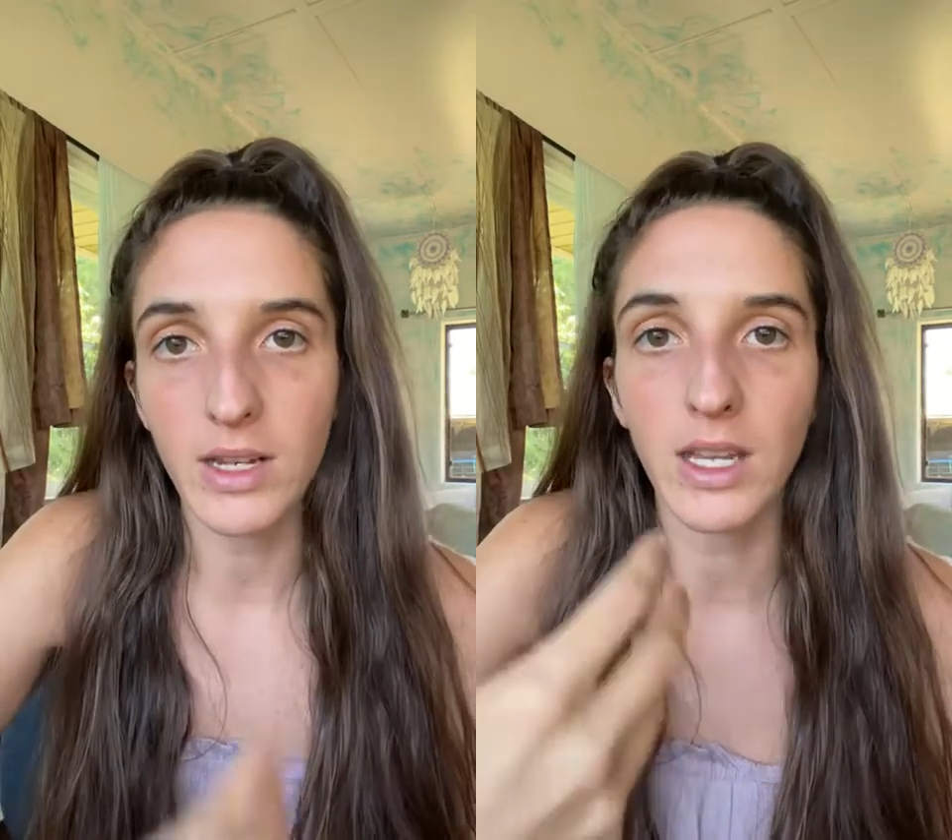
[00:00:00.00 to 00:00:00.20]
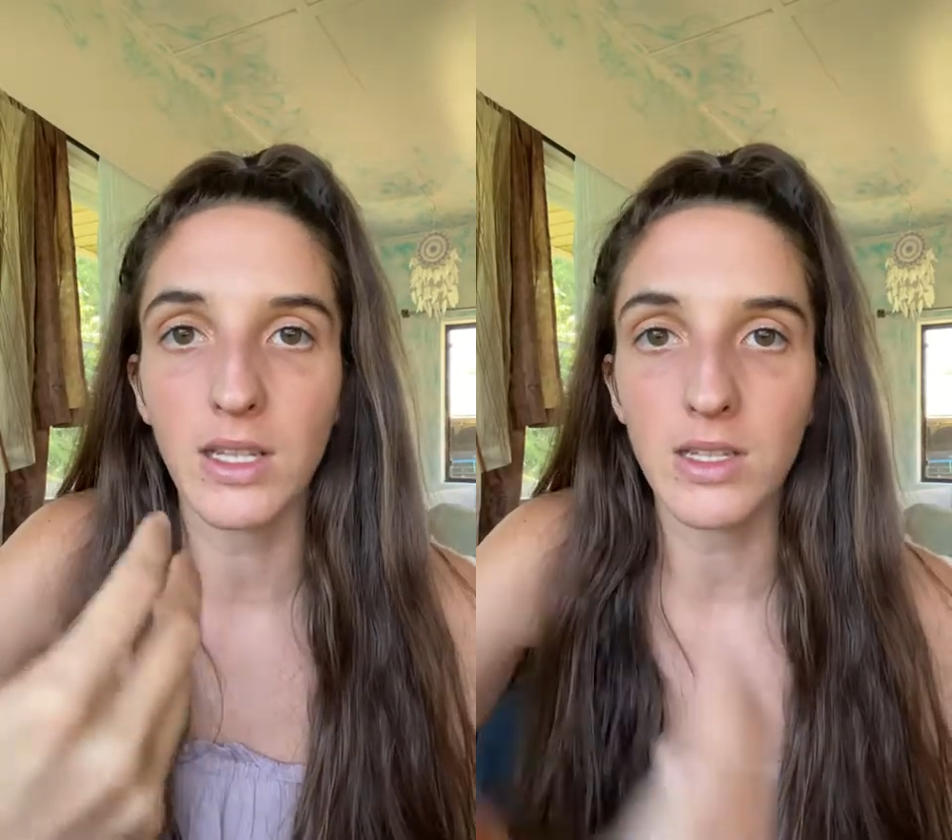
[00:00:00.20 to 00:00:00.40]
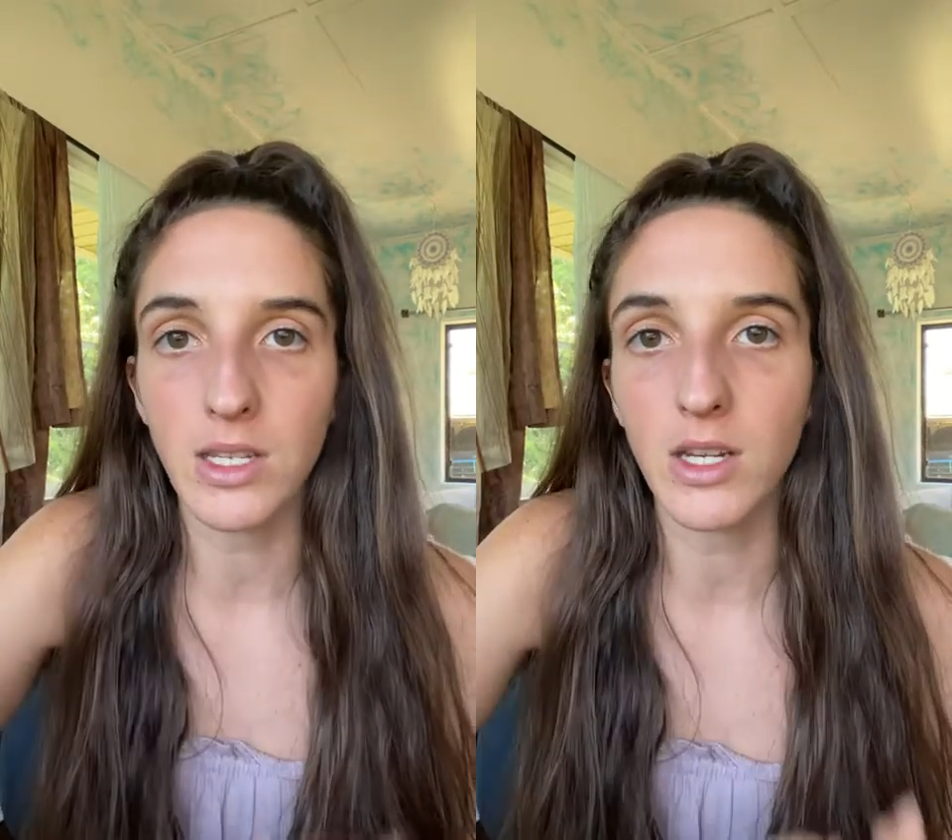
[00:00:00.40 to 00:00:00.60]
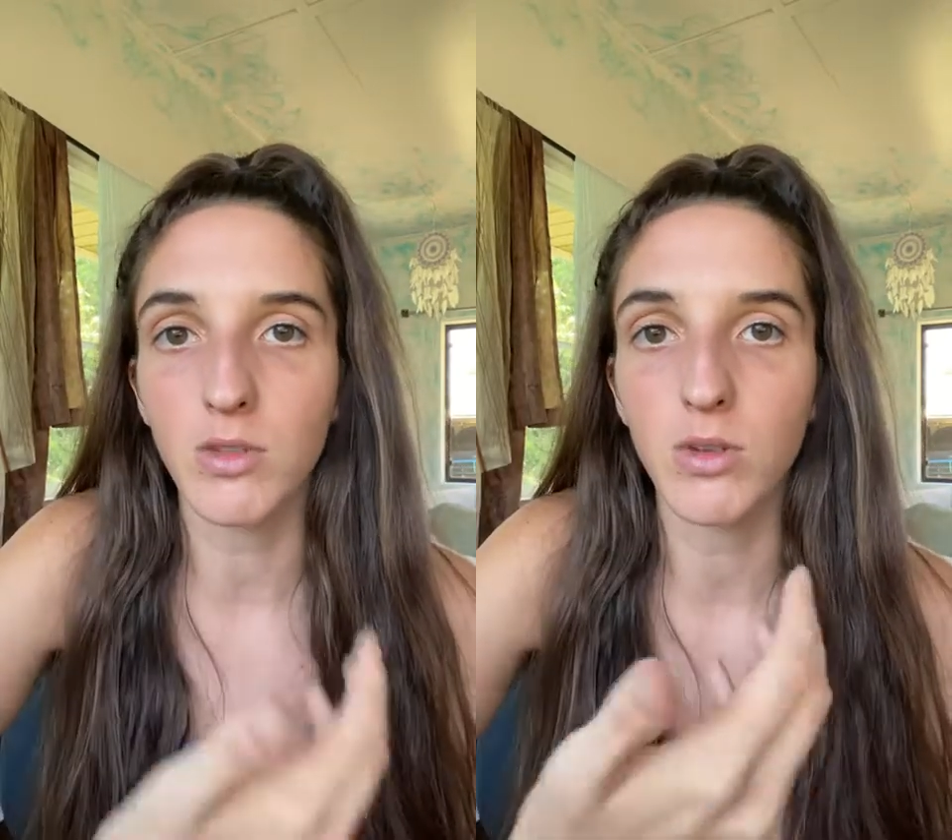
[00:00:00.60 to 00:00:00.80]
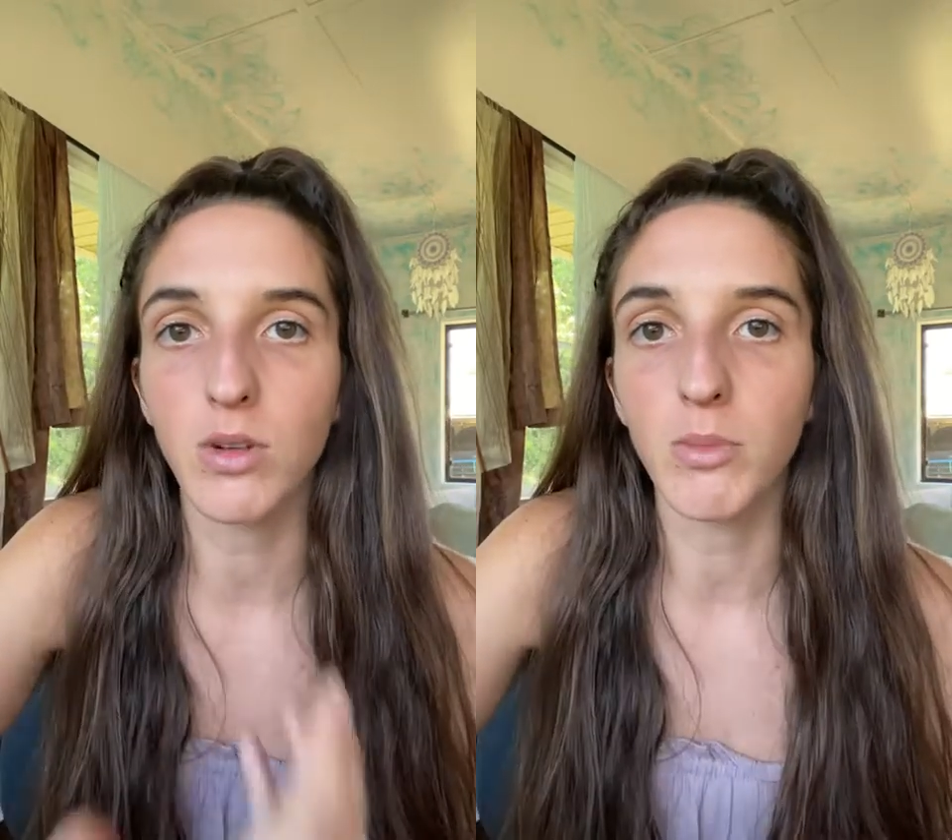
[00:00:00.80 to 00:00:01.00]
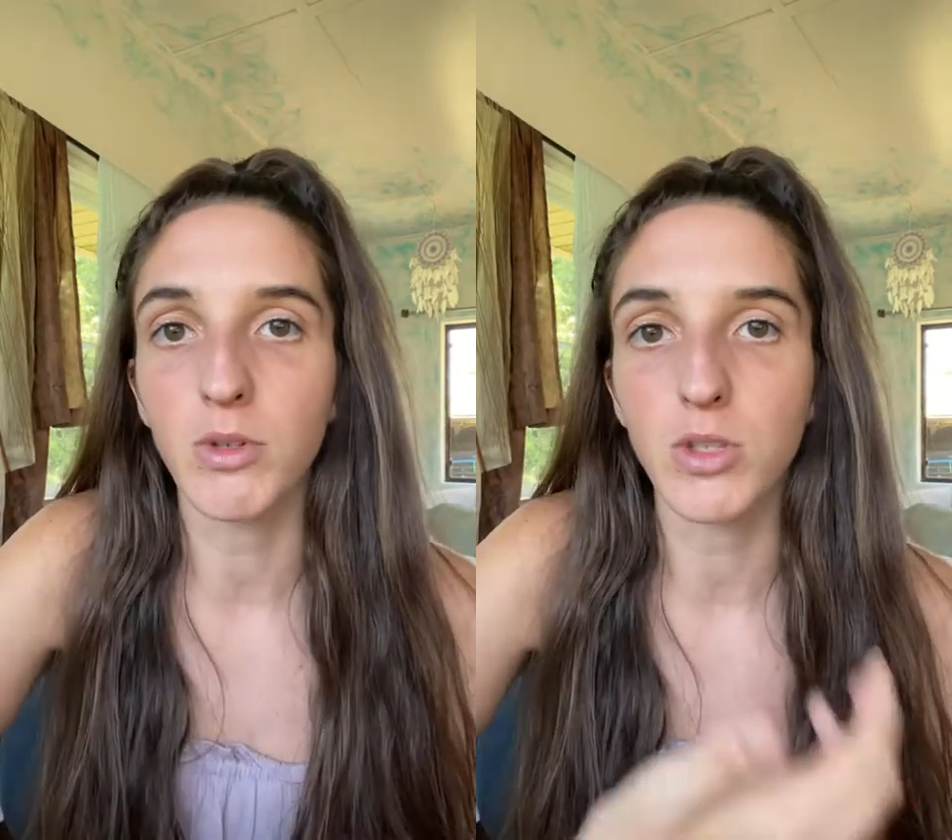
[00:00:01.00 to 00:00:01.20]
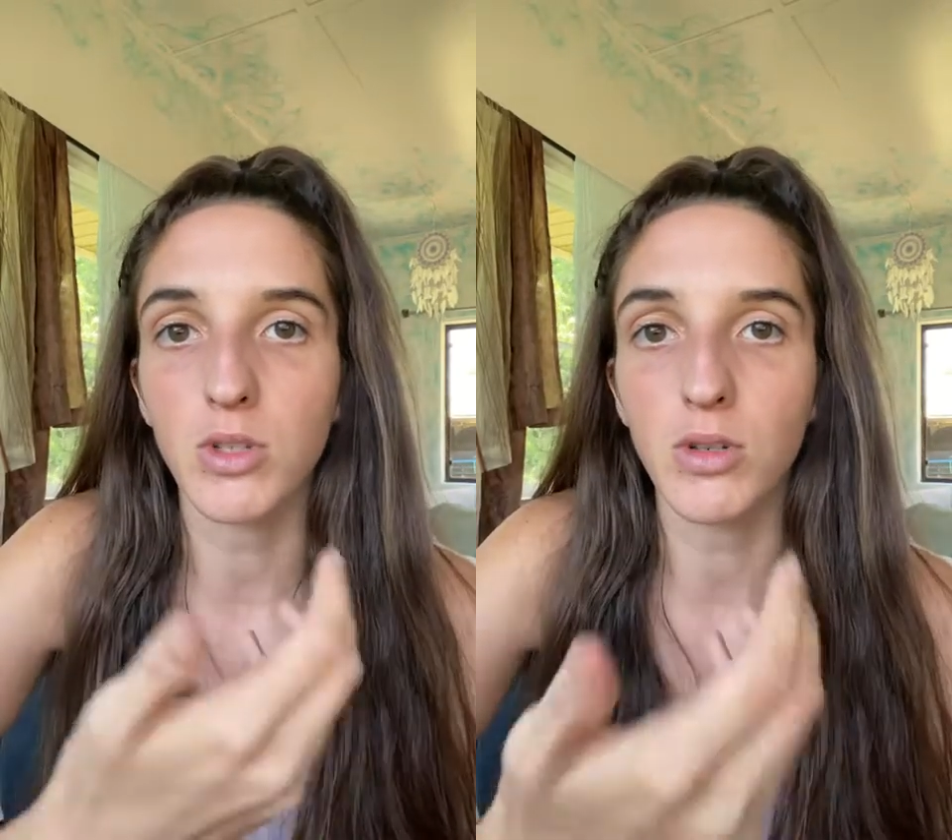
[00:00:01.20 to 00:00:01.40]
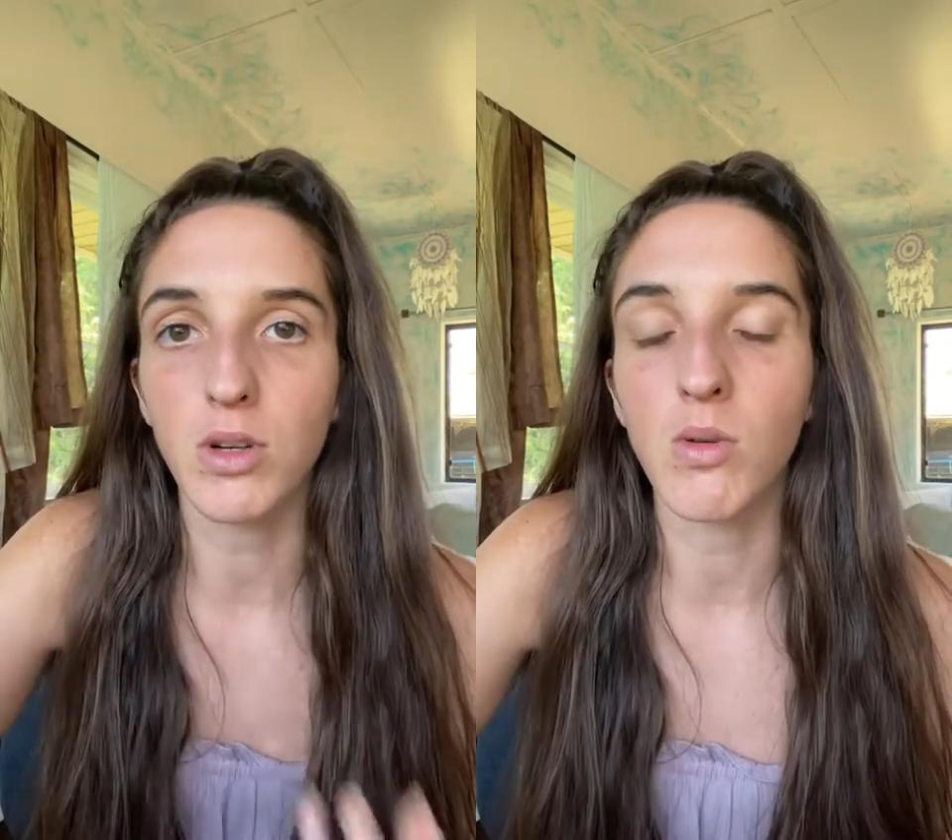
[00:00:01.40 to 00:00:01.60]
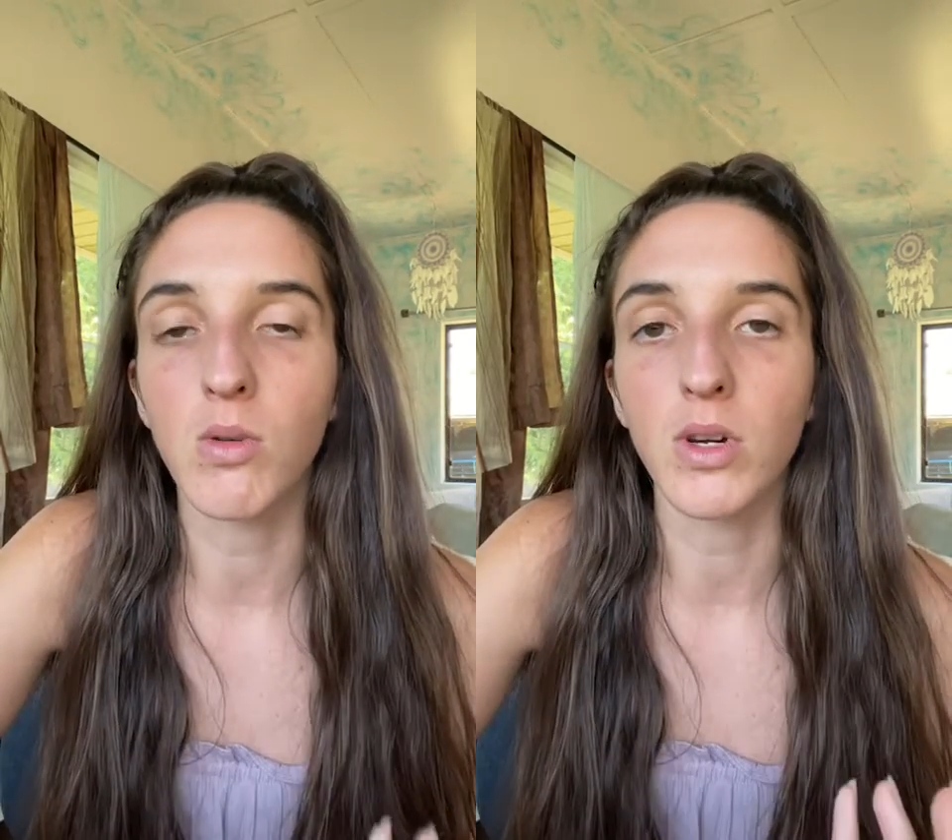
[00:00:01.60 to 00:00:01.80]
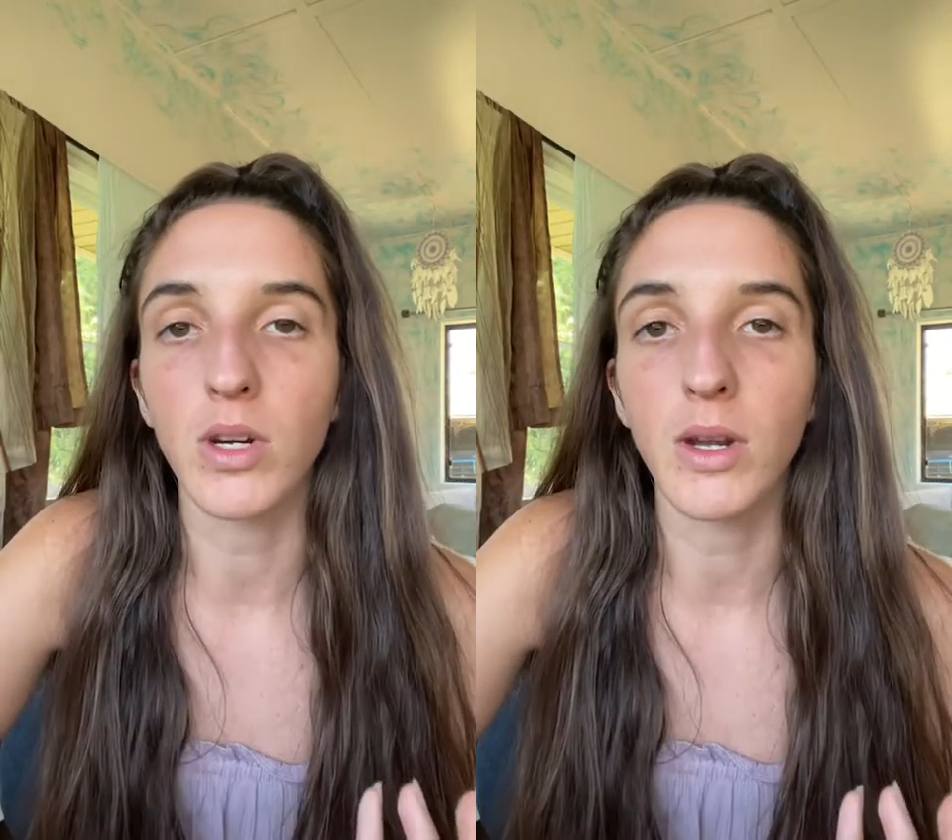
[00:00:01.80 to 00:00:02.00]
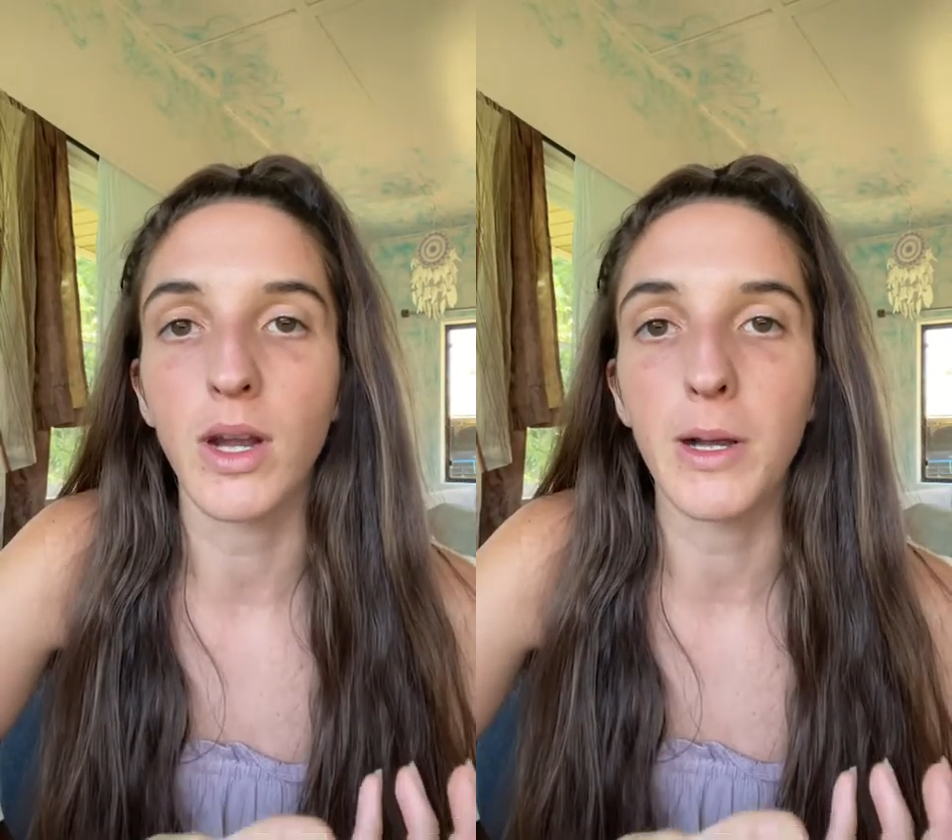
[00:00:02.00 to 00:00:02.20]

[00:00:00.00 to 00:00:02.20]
Again, sacral, emotional, or